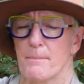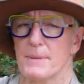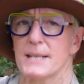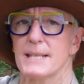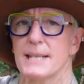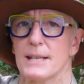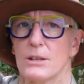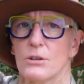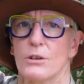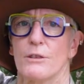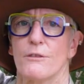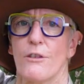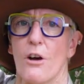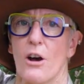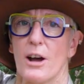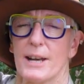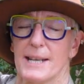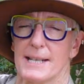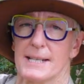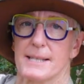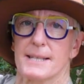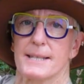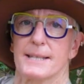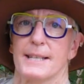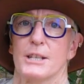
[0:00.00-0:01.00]
Madeira vine
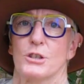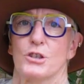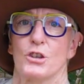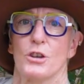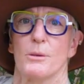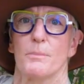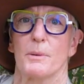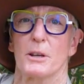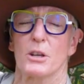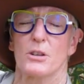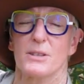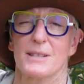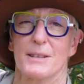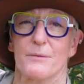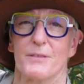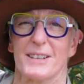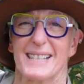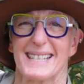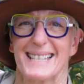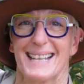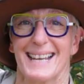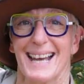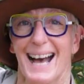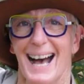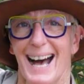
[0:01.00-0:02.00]
in situ because if
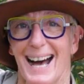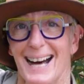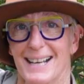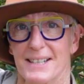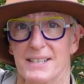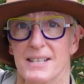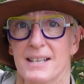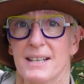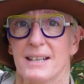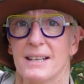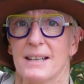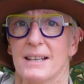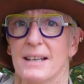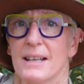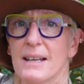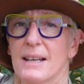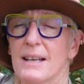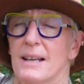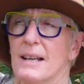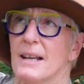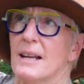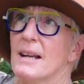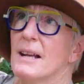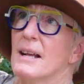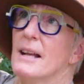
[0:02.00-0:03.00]
it's cut,
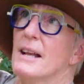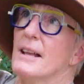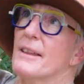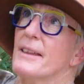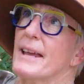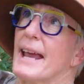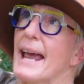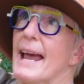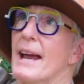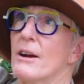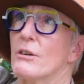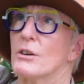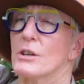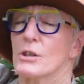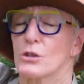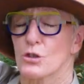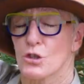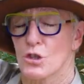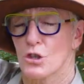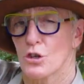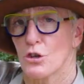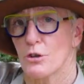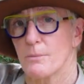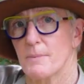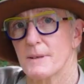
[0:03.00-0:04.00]
the aerial
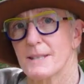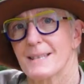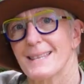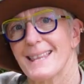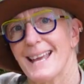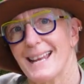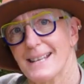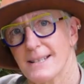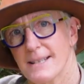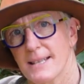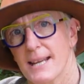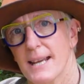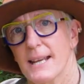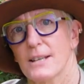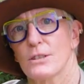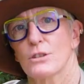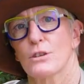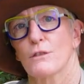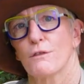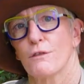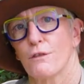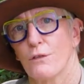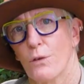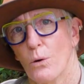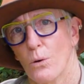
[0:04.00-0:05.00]
tubers then tend
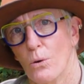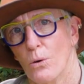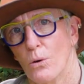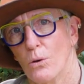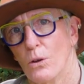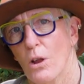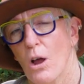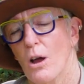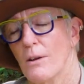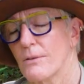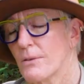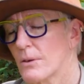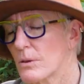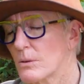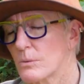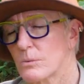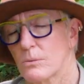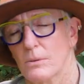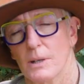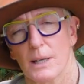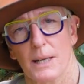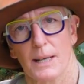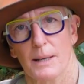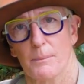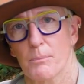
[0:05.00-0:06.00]
to fall over a
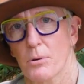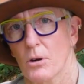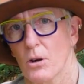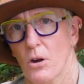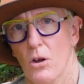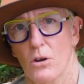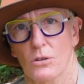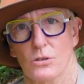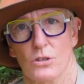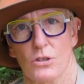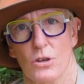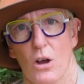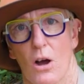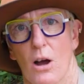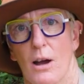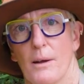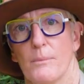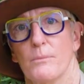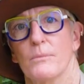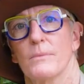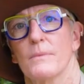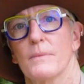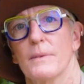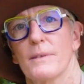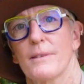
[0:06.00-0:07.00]
really prolonged
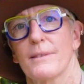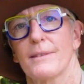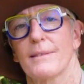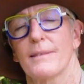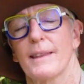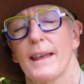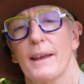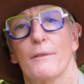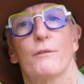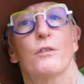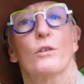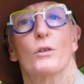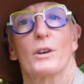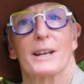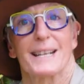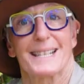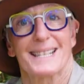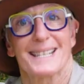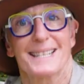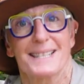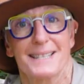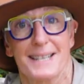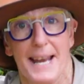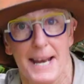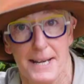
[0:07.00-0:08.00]
time, therefore
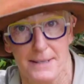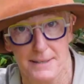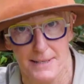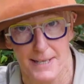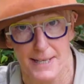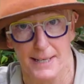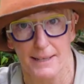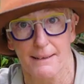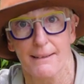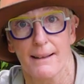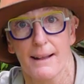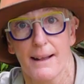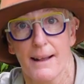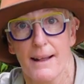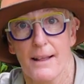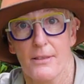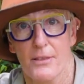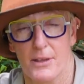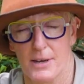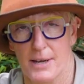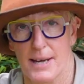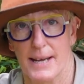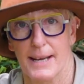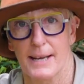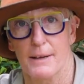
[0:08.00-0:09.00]
extending
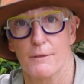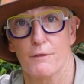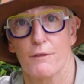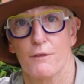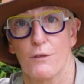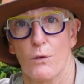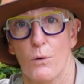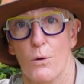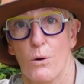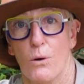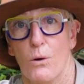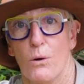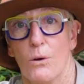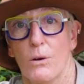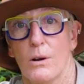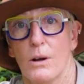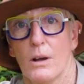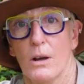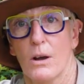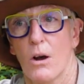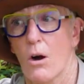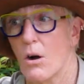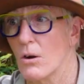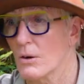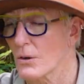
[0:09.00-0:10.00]
the need for
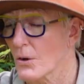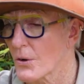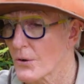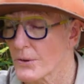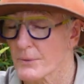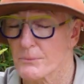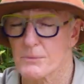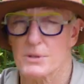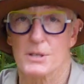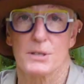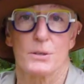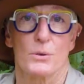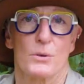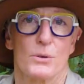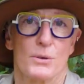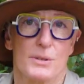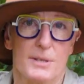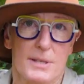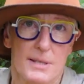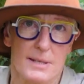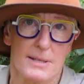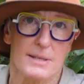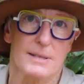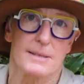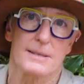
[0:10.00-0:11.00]
ongoing
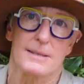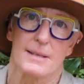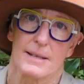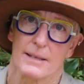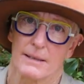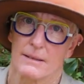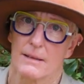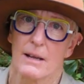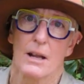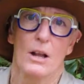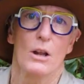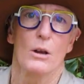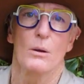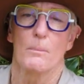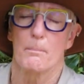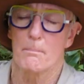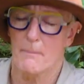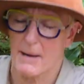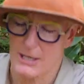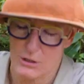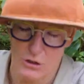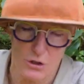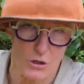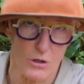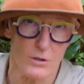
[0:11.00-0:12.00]
resources and
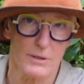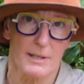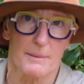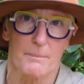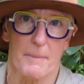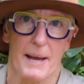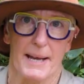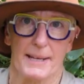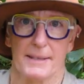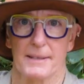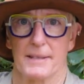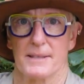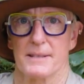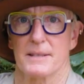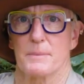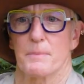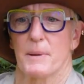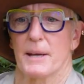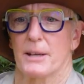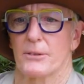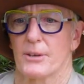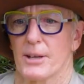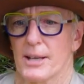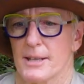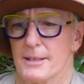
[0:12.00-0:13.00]
much longer maintenance
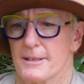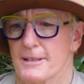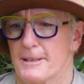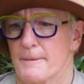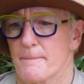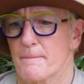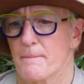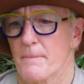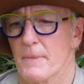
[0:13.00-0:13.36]
periods.